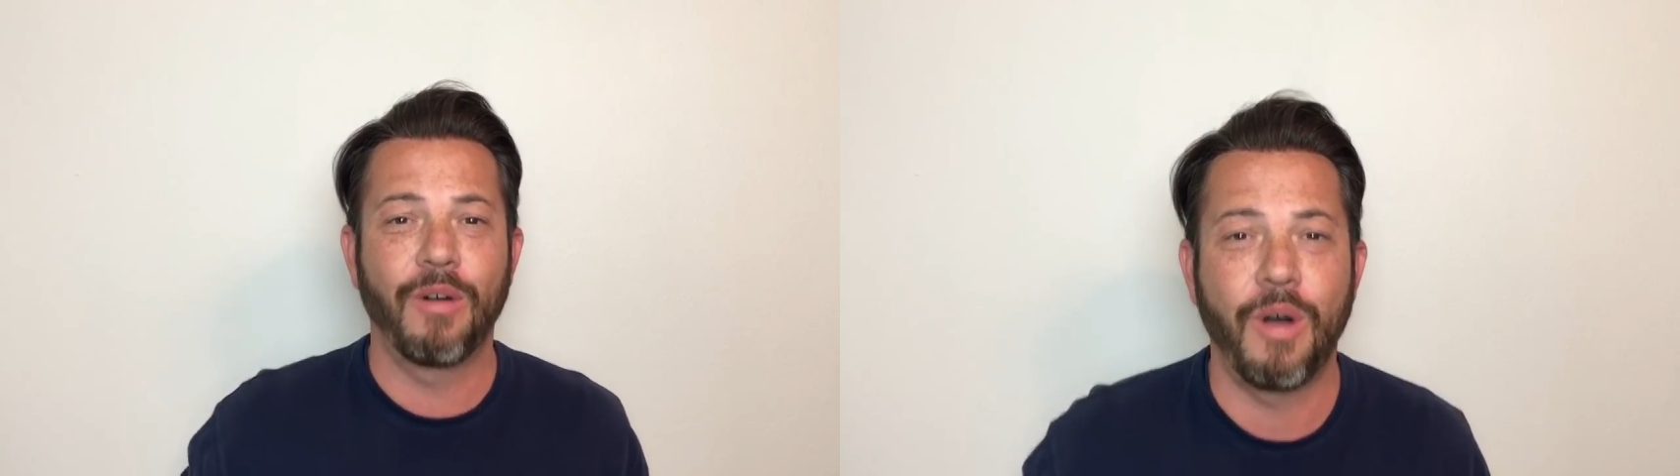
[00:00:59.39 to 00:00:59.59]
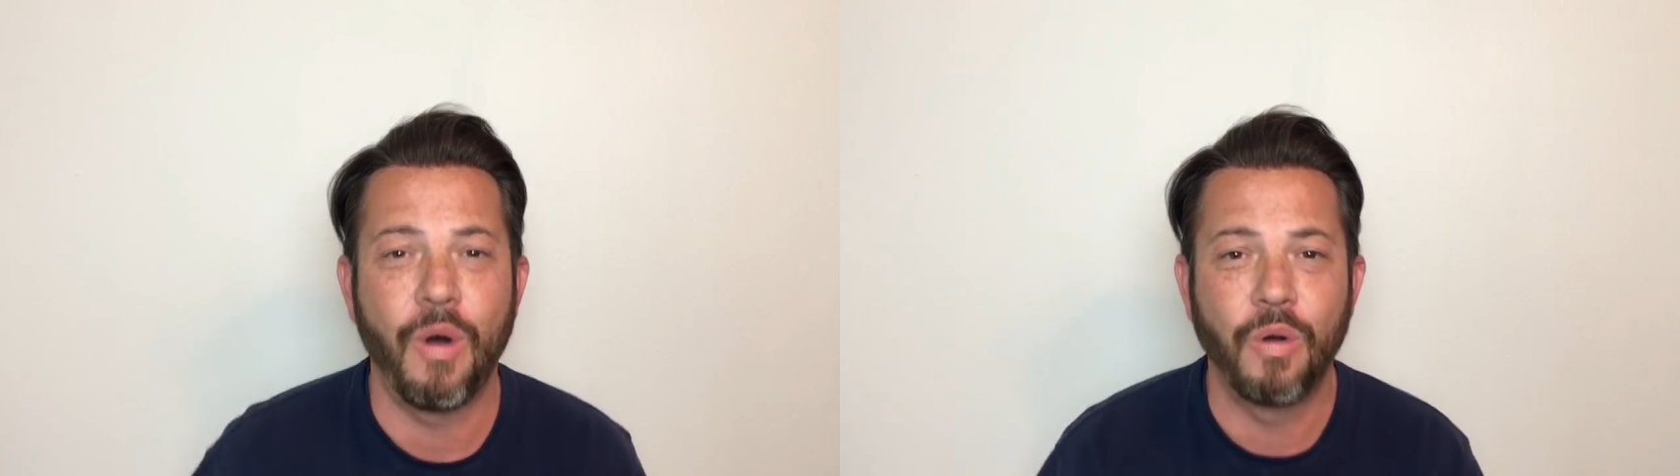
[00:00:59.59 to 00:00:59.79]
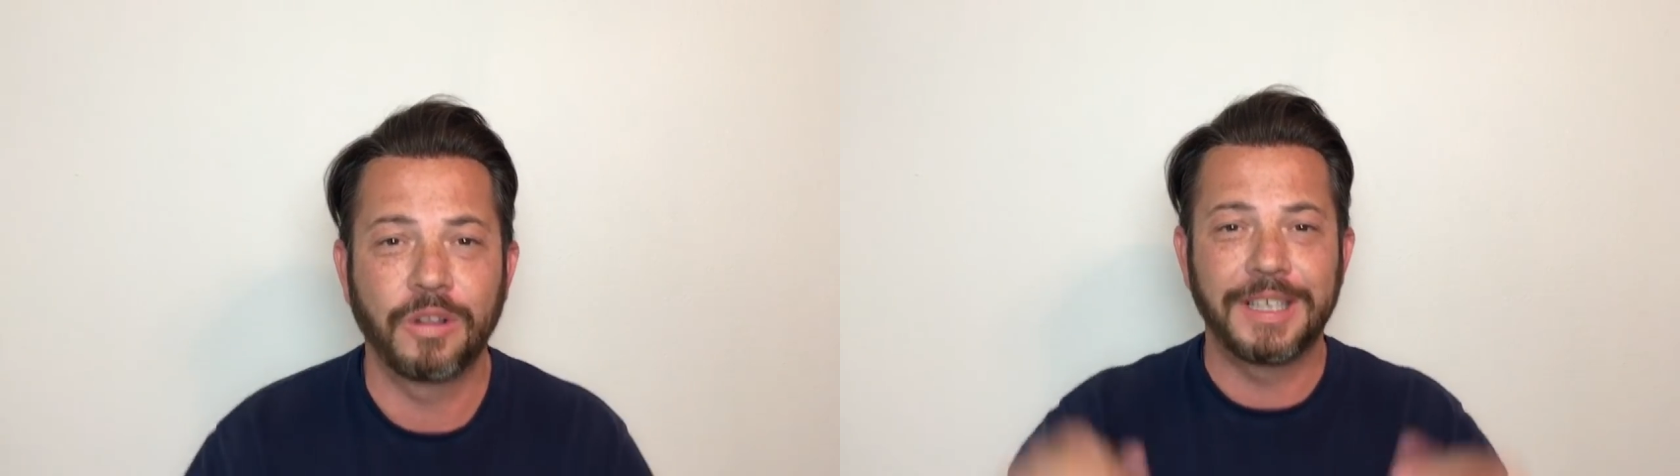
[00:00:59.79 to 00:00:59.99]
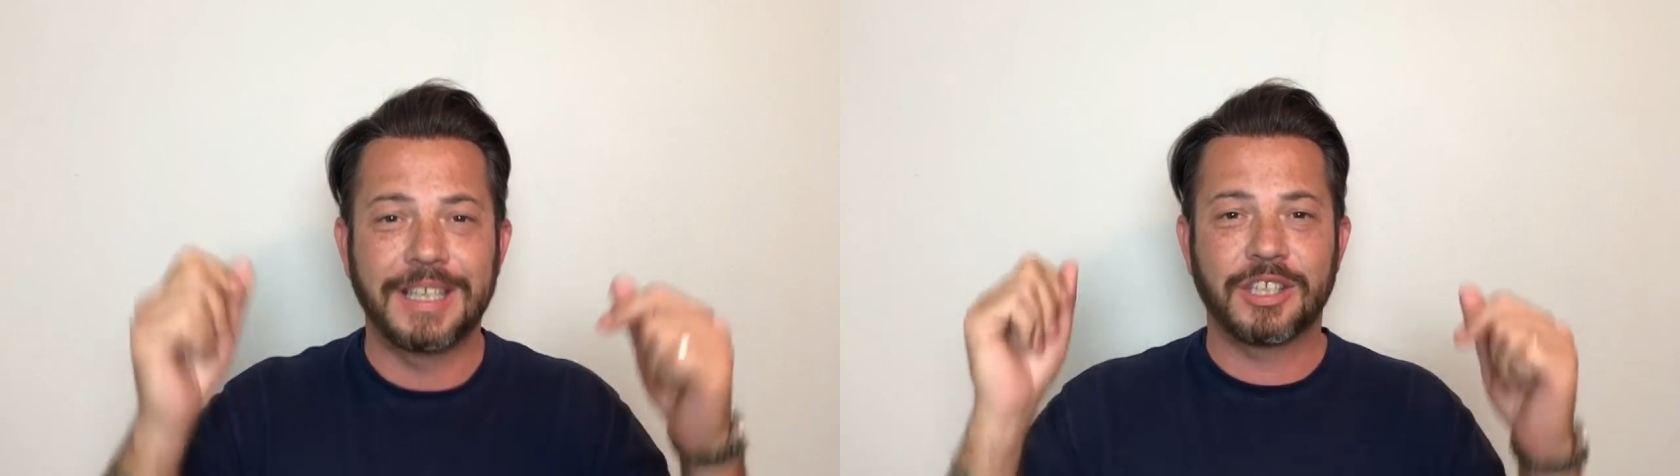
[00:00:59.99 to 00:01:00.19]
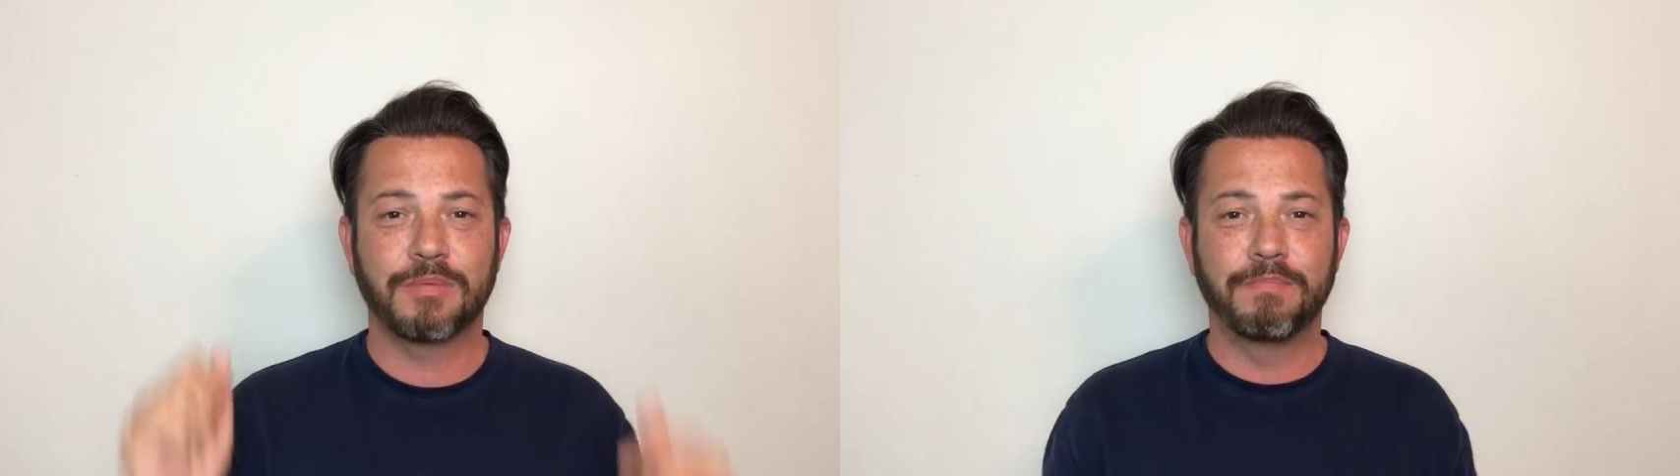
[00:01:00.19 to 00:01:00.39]
Holy
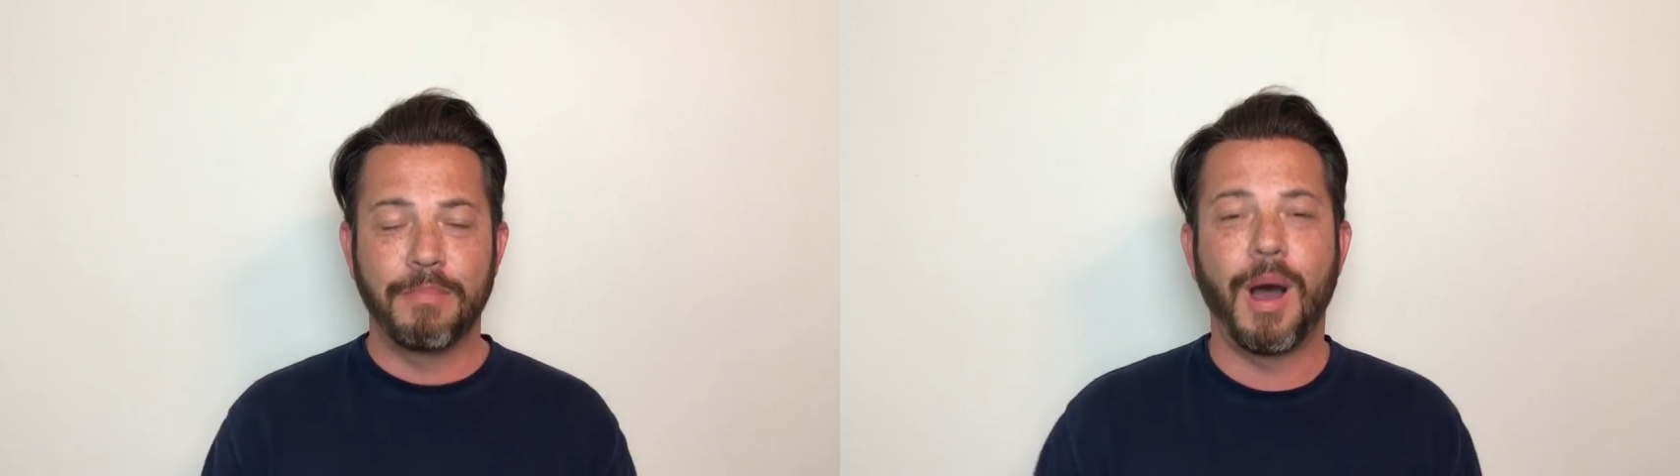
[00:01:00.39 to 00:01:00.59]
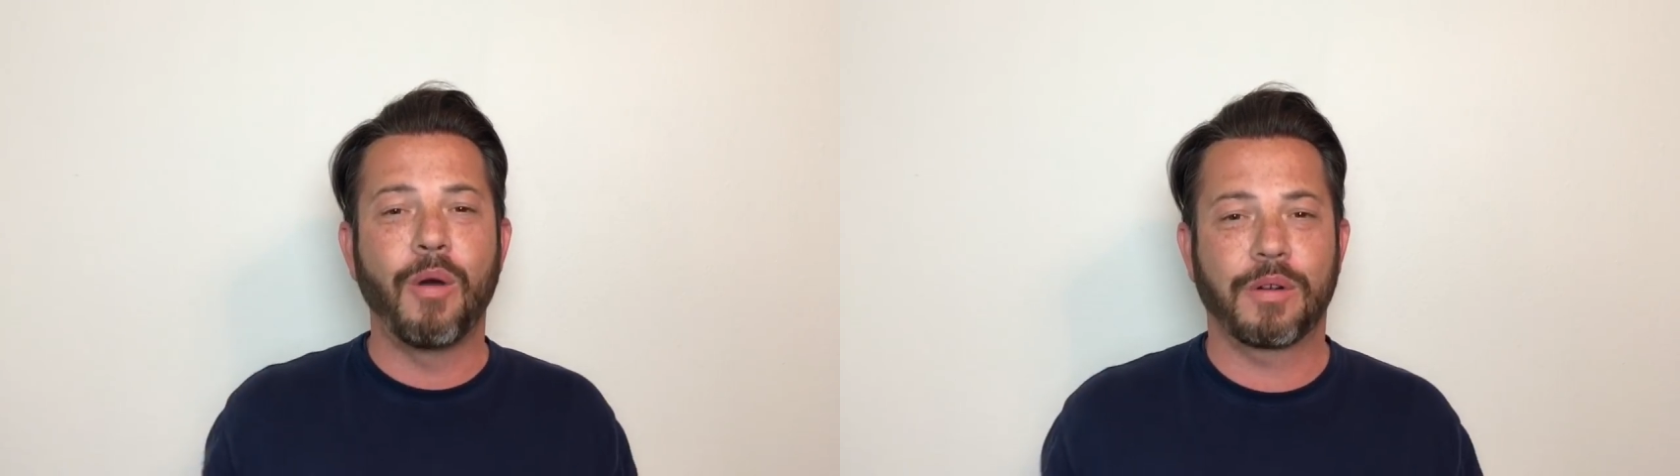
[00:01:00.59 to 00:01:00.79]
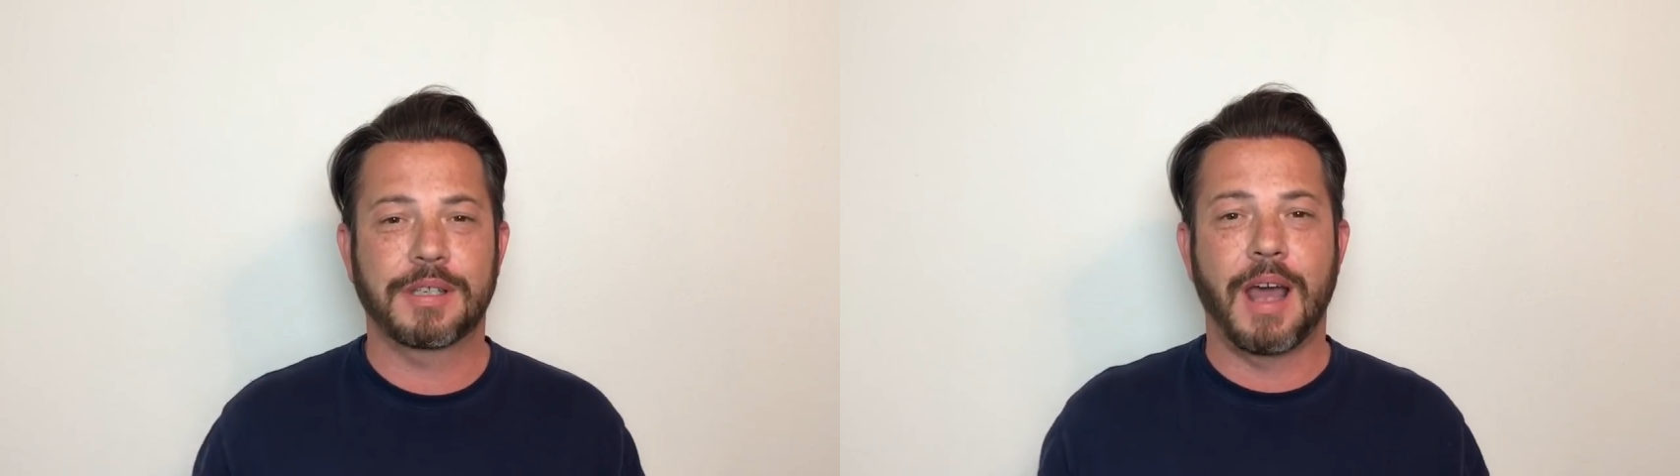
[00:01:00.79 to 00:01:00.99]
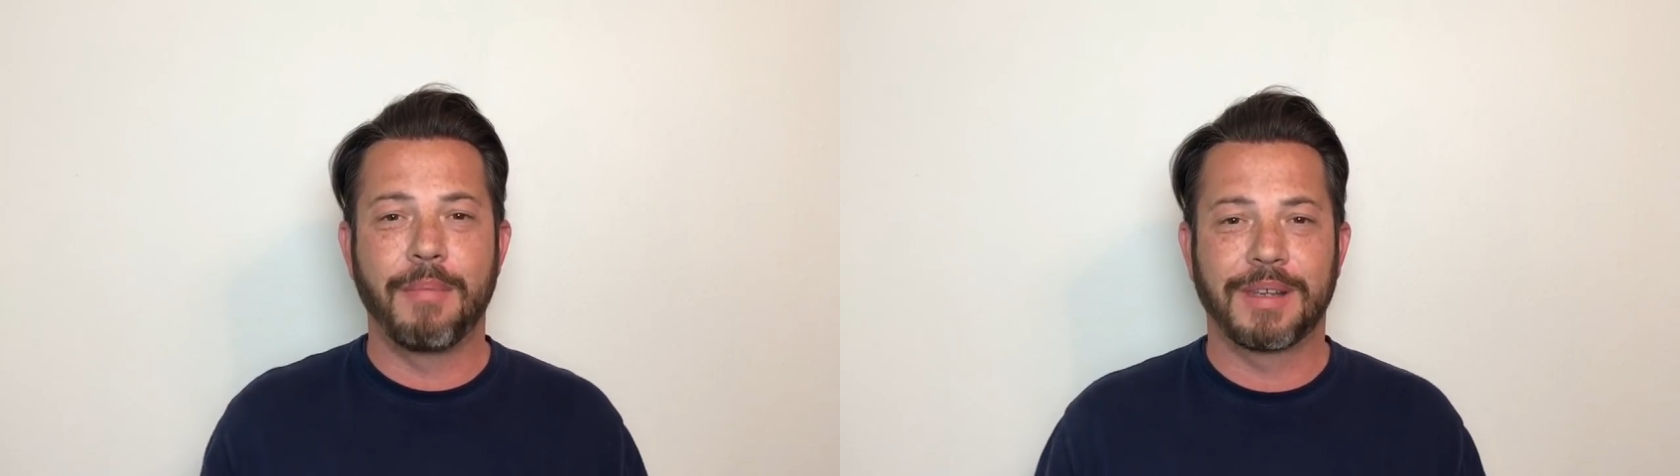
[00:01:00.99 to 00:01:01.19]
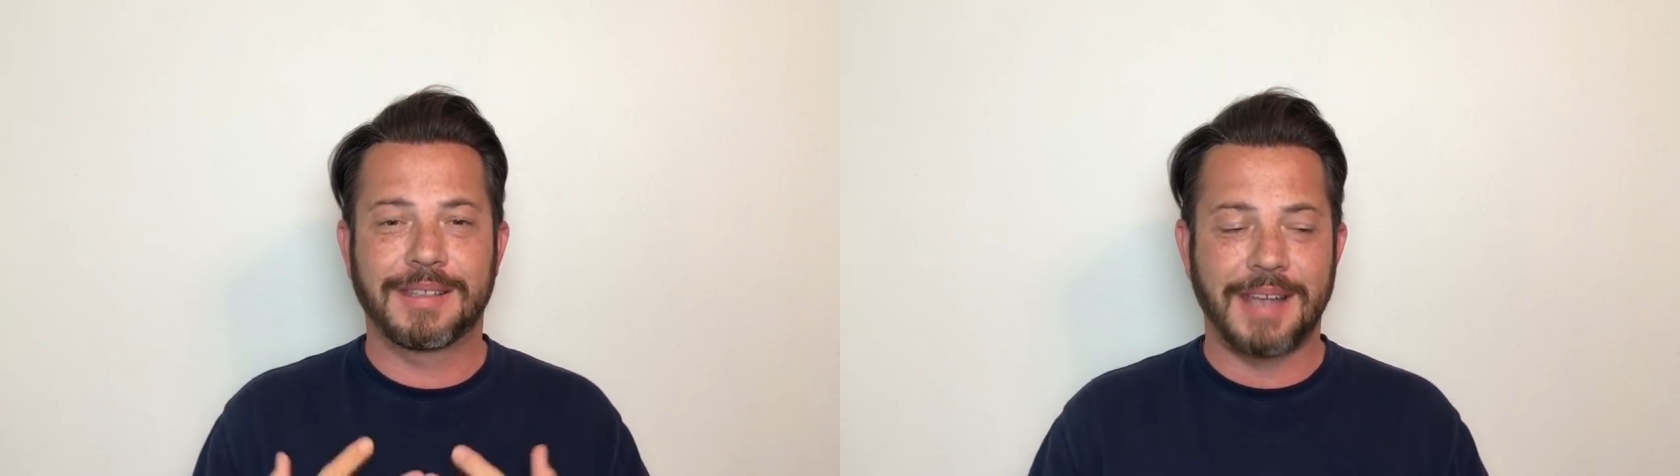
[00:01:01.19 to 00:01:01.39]
smokes,
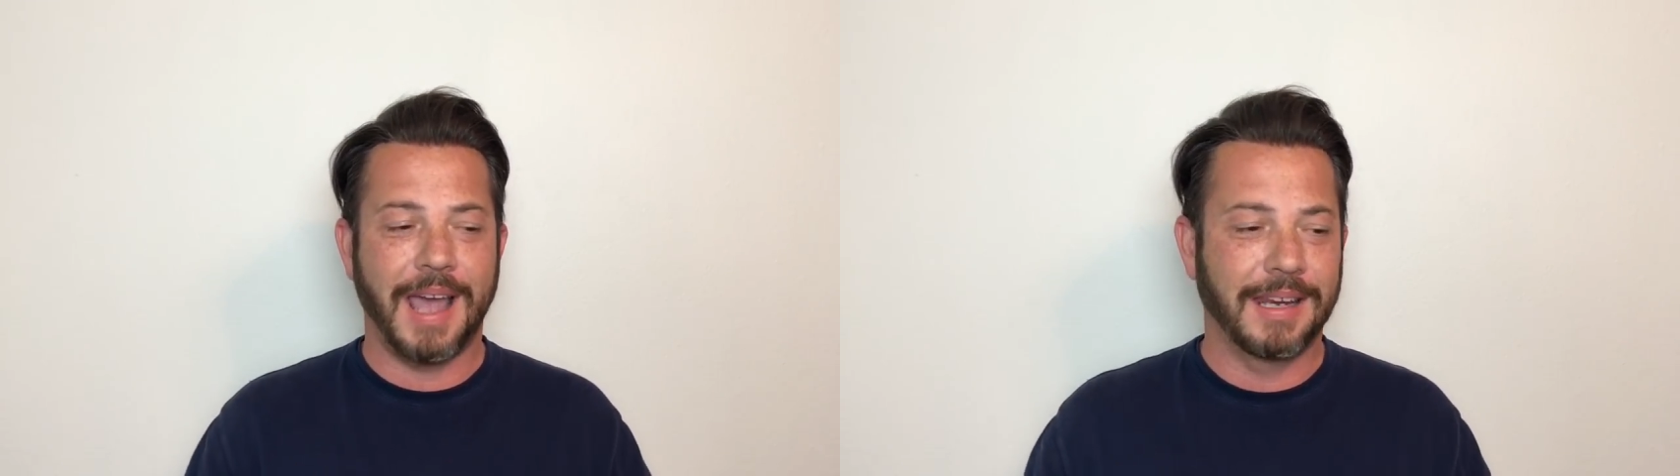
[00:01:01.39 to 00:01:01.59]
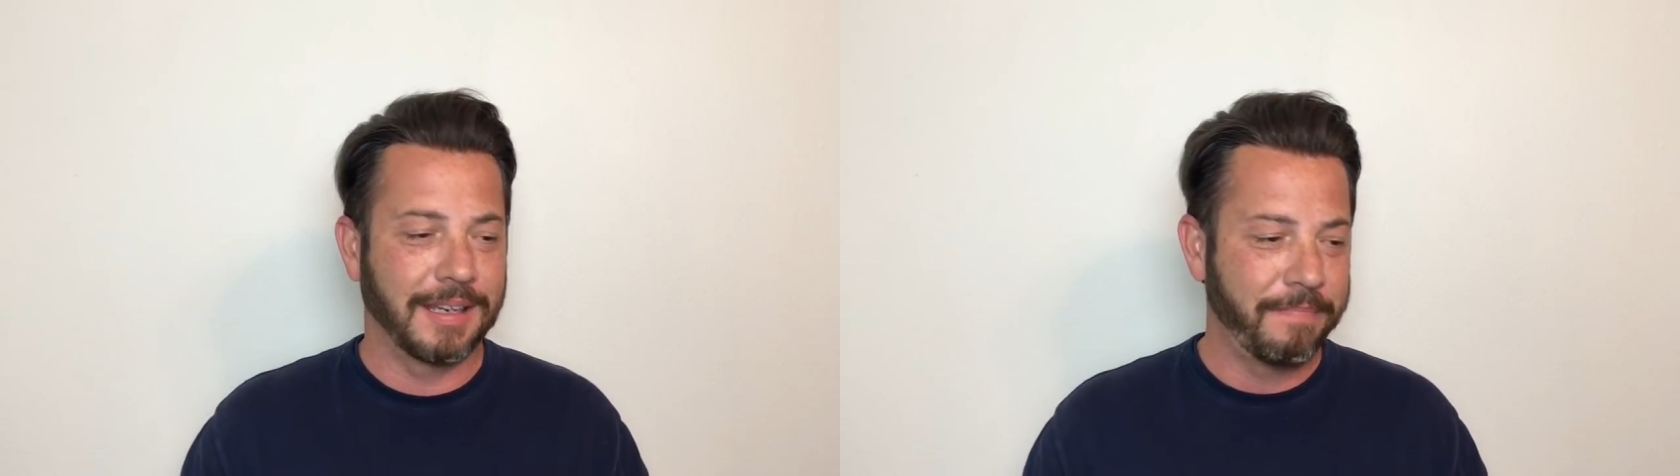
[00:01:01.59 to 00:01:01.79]
I'm excited.